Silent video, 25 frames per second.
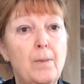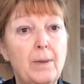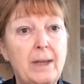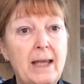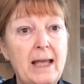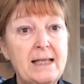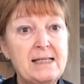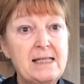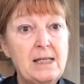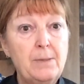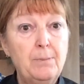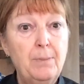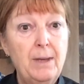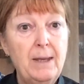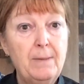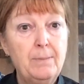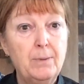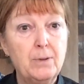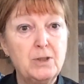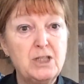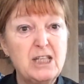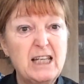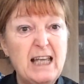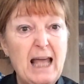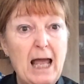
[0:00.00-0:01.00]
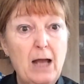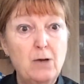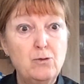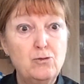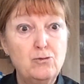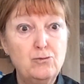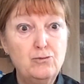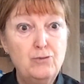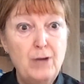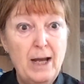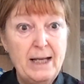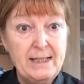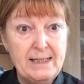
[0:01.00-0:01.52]
Getting people to get
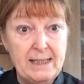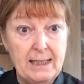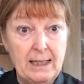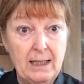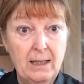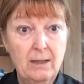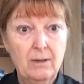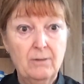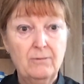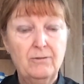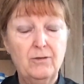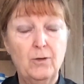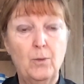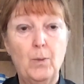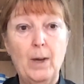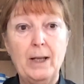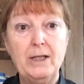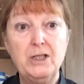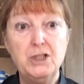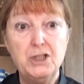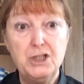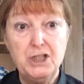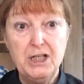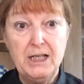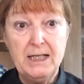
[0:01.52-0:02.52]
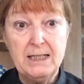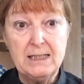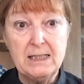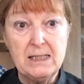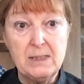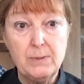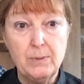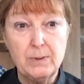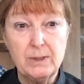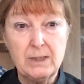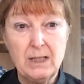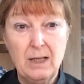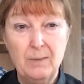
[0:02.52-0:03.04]
ready for when
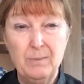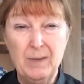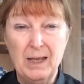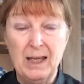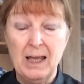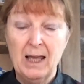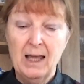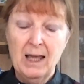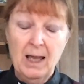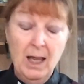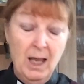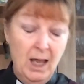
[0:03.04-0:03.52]
Jesus was coming.